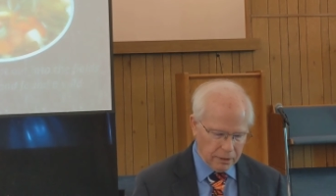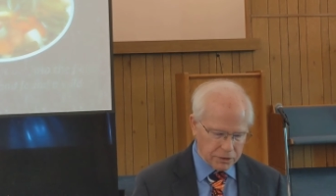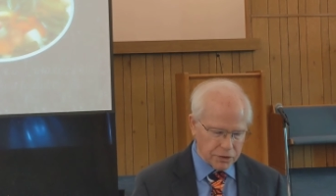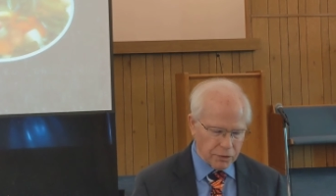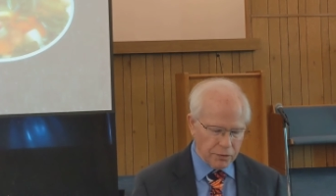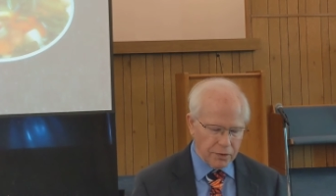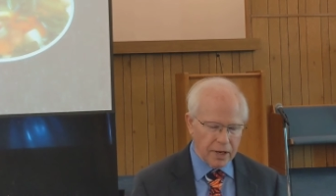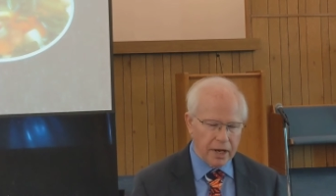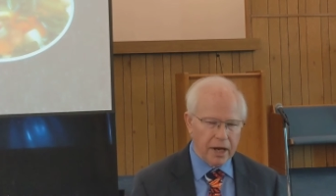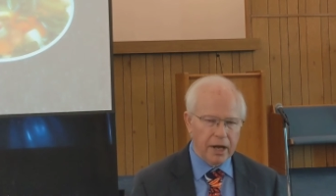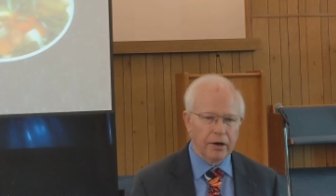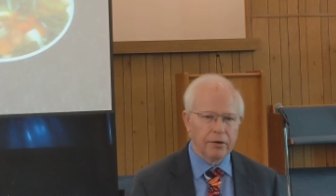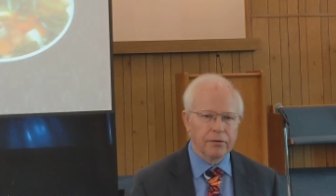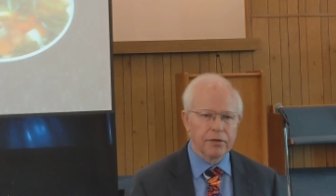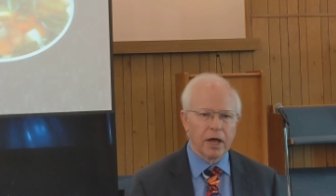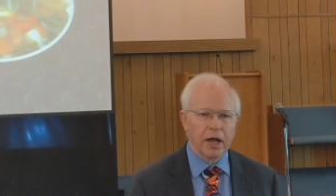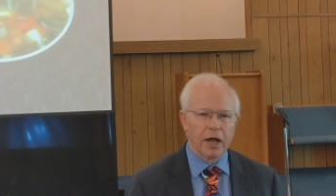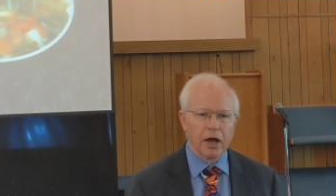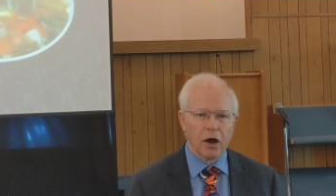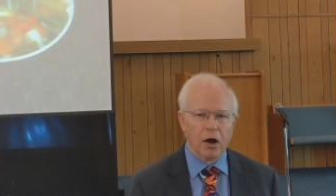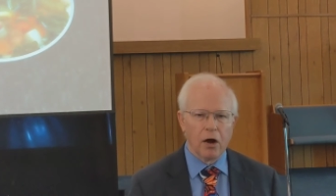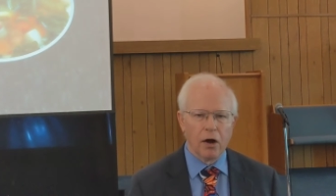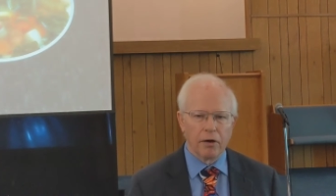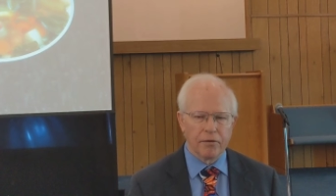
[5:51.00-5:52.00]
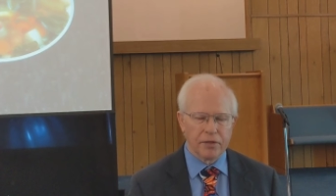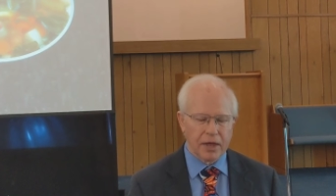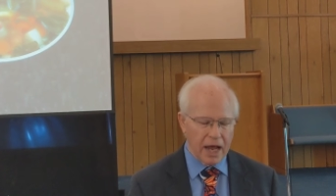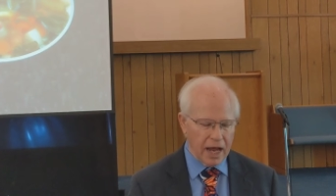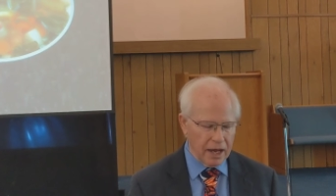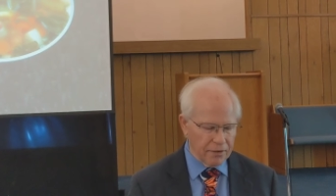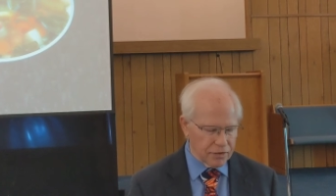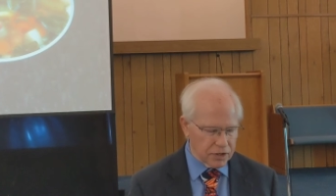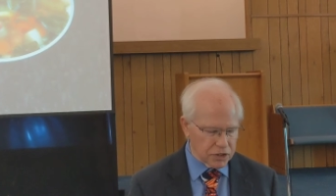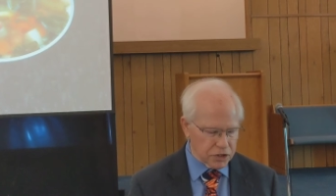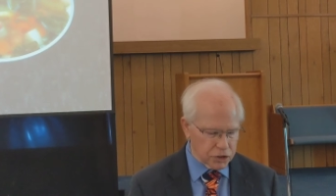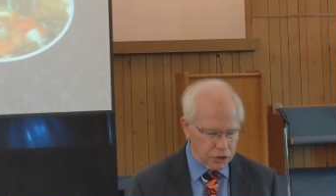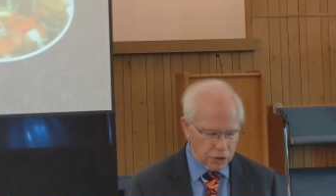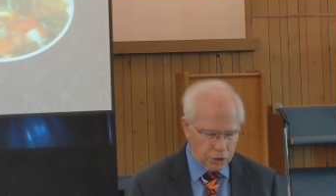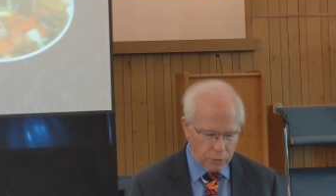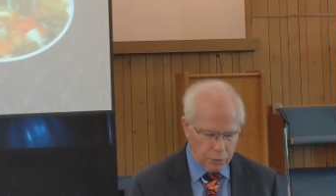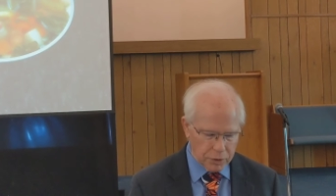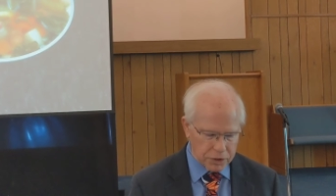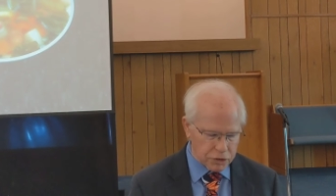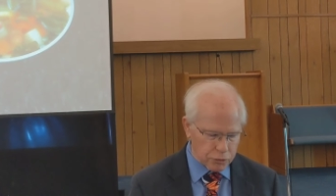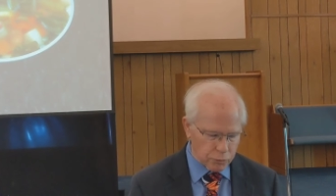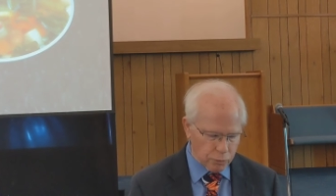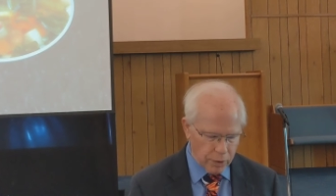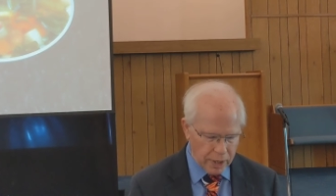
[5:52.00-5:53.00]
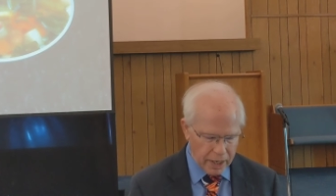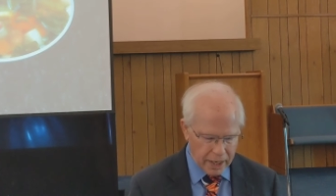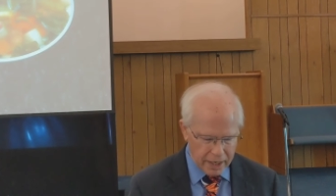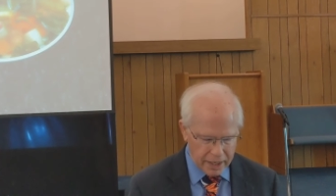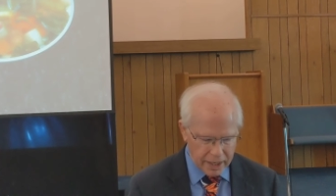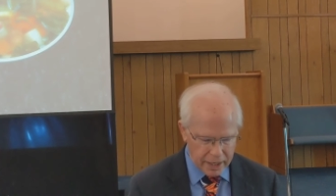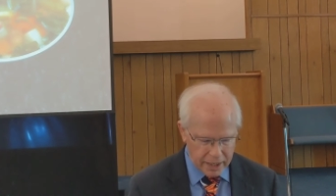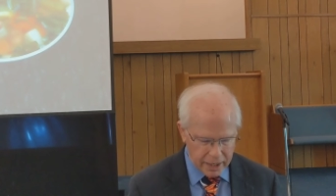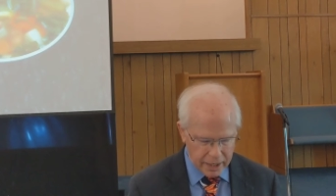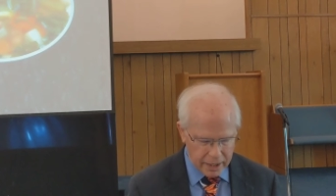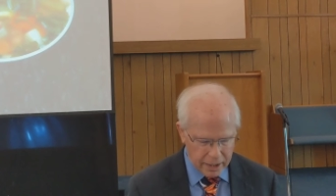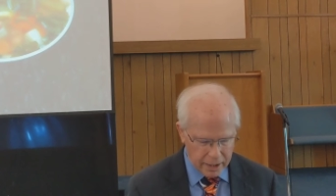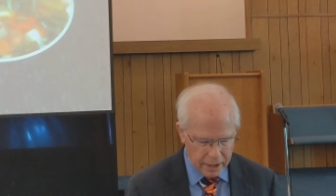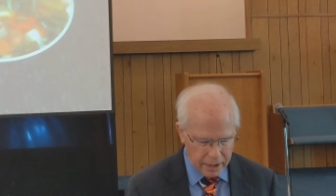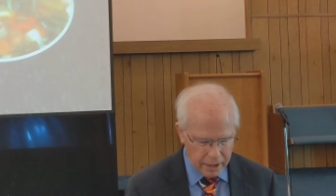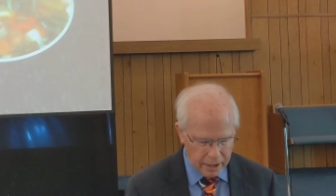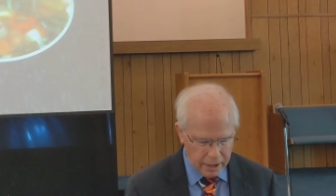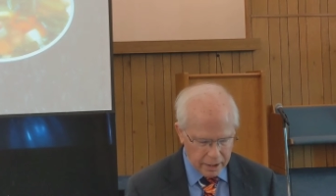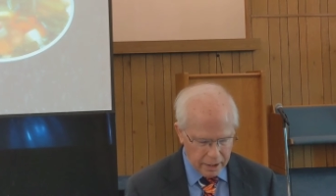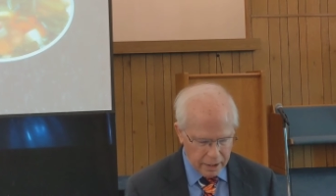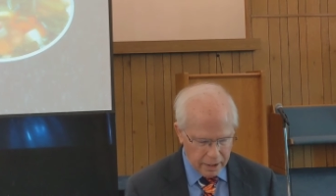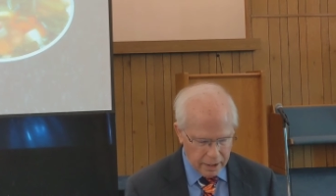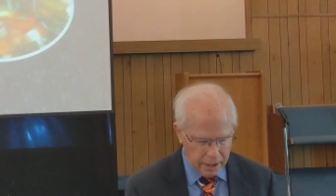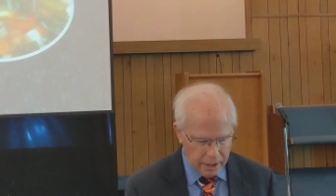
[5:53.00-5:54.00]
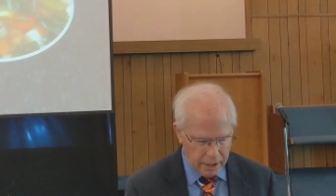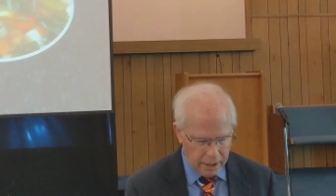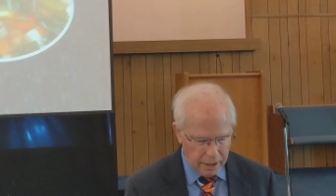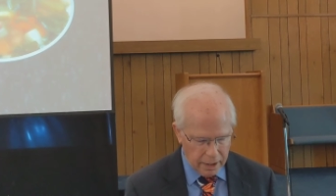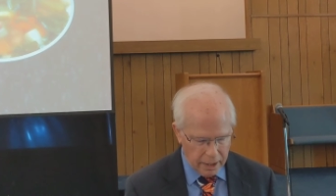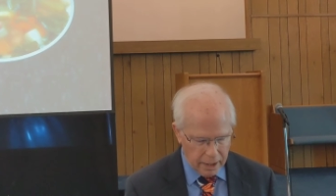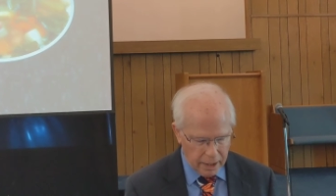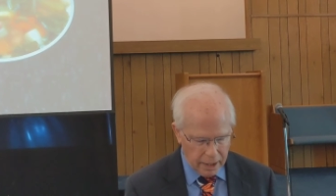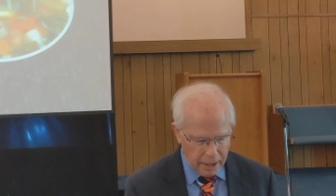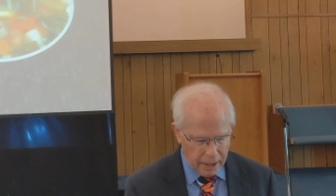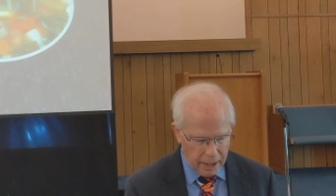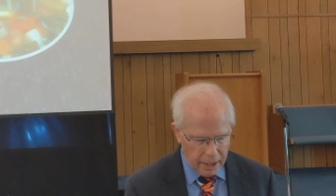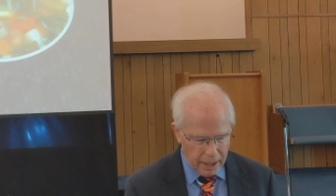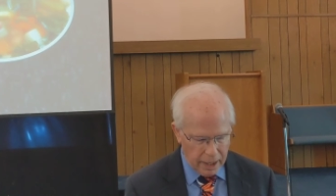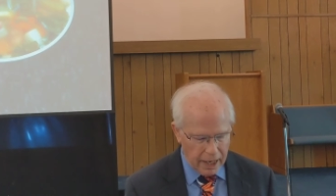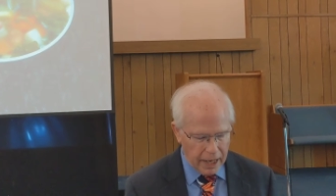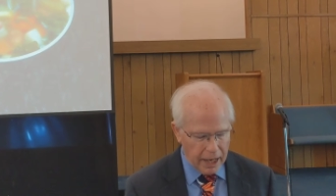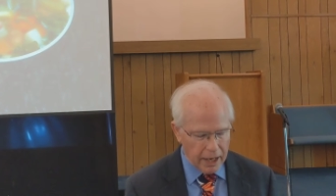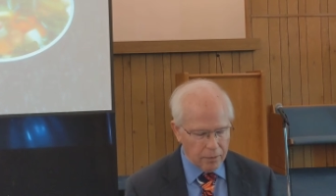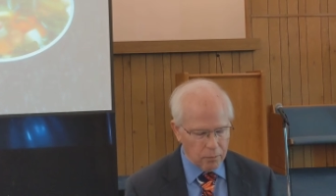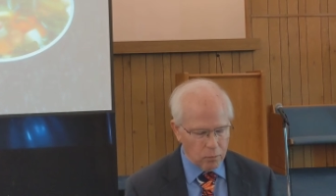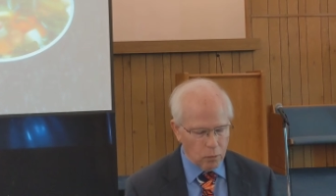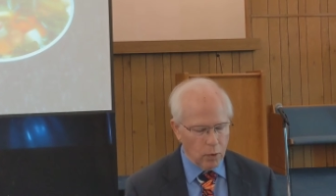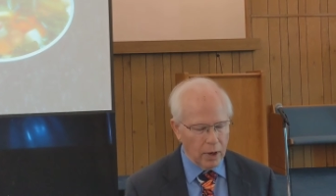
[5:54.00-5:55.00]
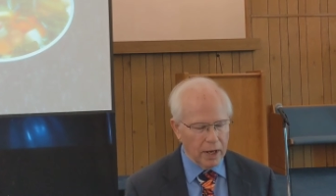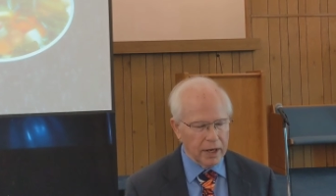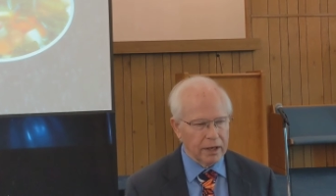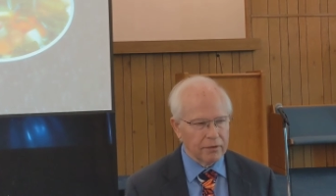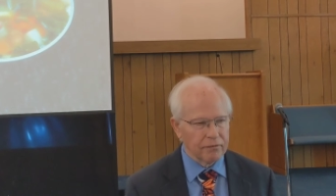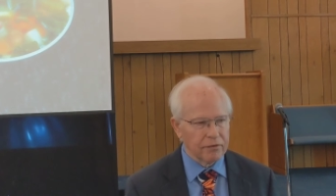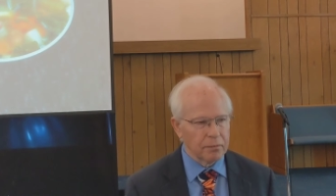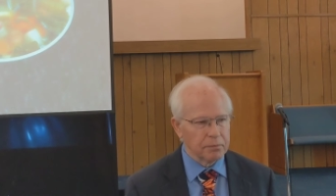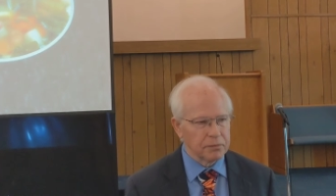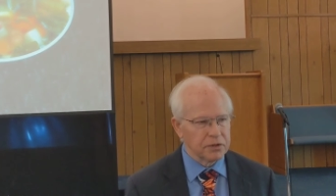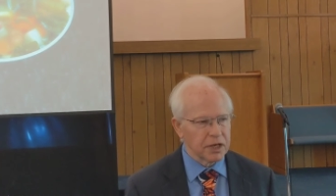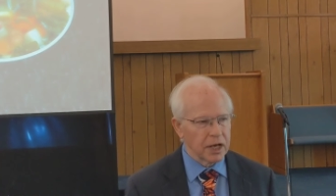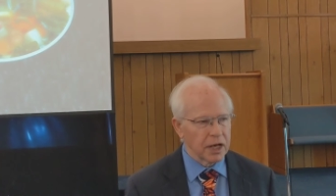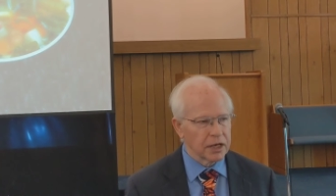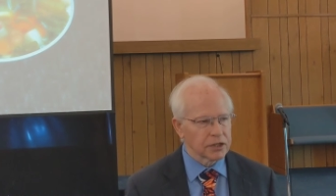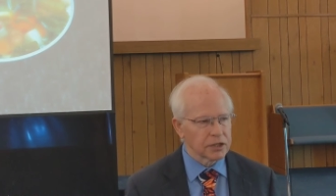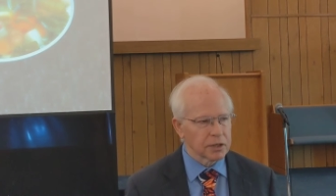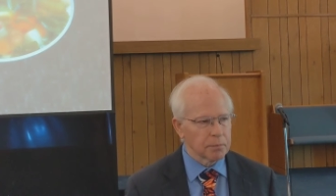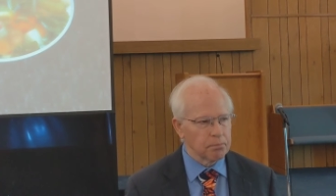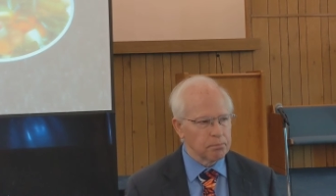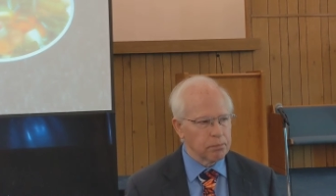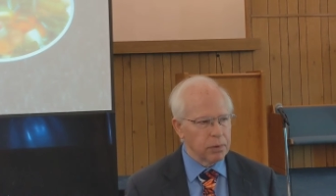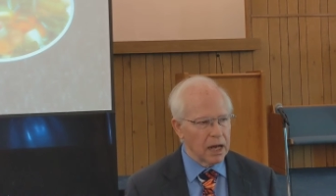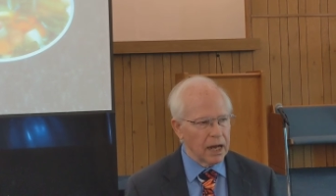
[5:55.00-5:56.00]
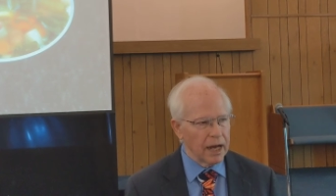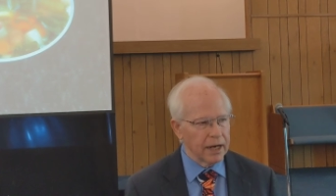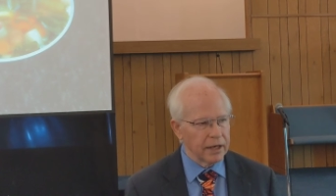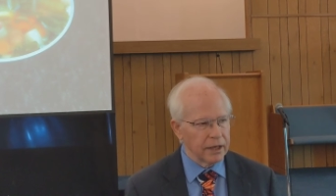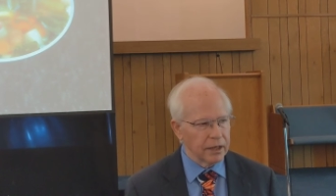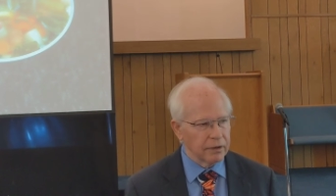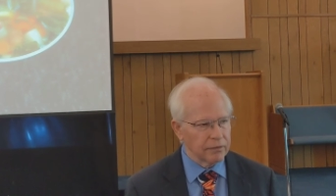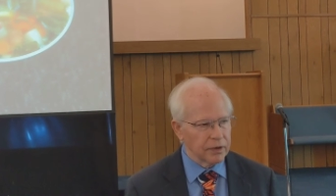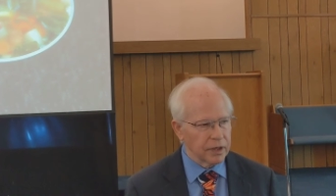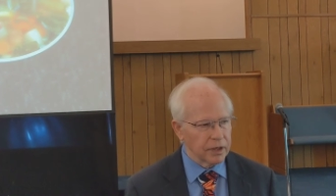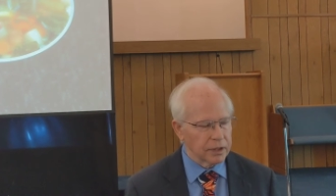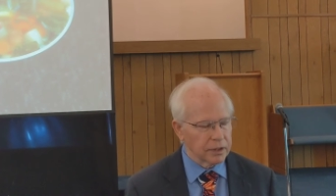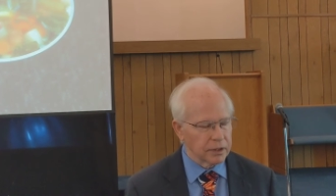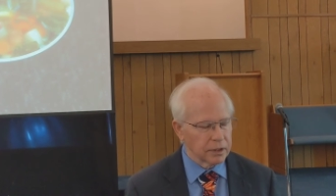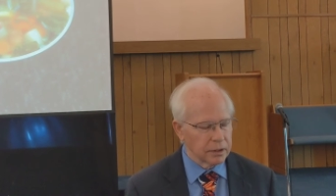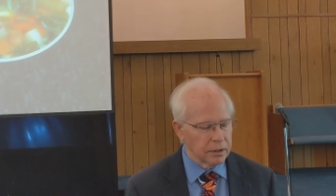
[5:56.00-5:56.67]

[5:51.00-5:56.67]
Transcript: so here they are, they have the stew, it's ready. And one of them takes a bite of it